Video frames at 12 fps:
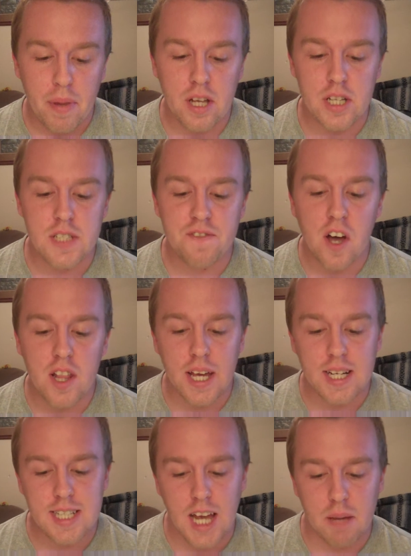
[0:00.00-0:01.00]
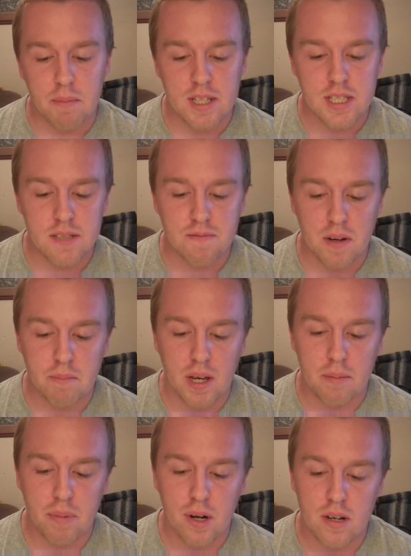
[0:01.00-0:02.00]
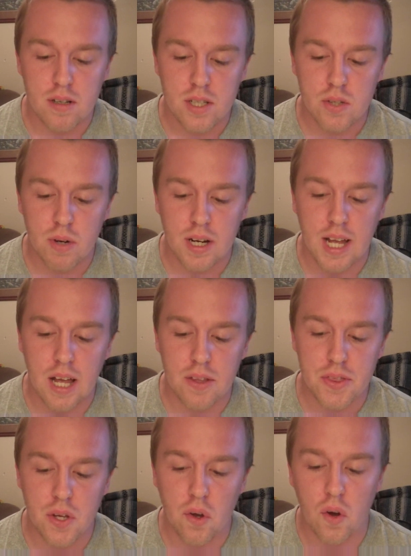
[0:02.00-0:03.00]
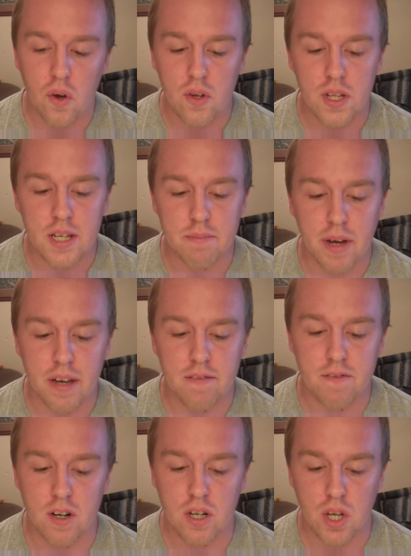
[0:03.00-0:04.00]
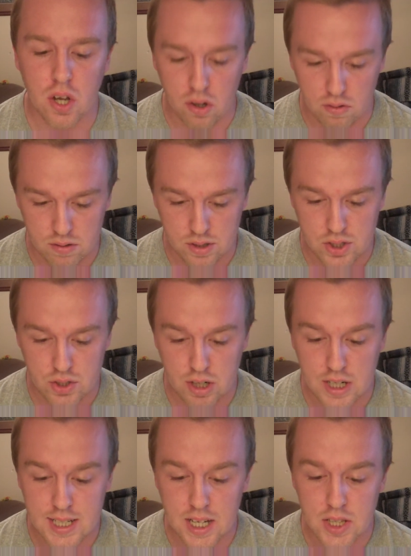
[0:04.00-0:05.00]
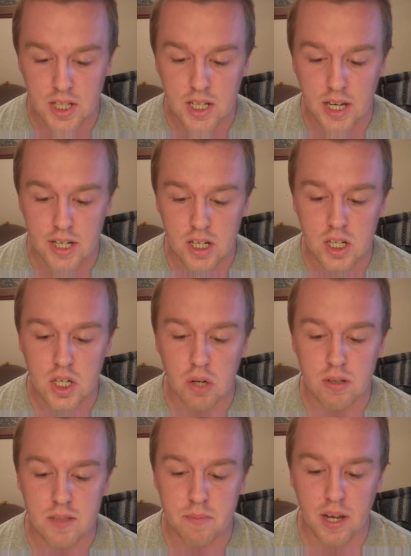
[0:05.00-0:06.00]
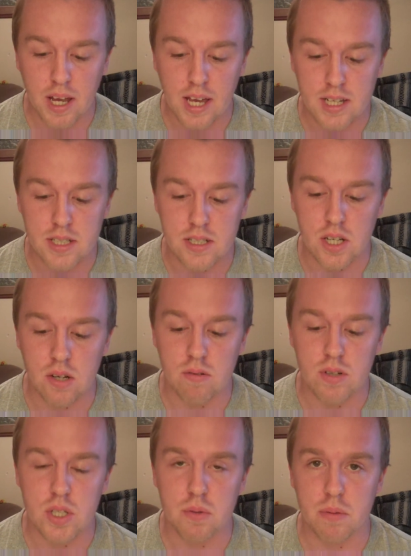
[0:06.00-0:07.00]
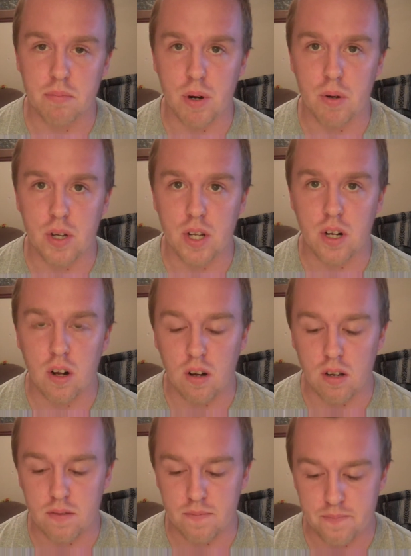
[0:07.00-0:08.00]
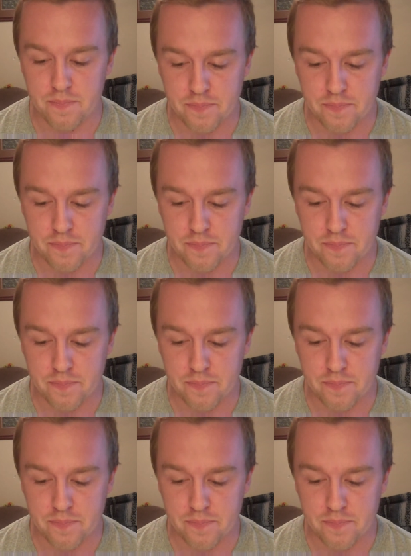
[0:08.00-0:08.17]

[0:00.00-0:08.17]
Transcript: Pills fall like diamonds from my purse, right out the hole in my fur coat. Straight down the gutter goes my antidote to a broken girl.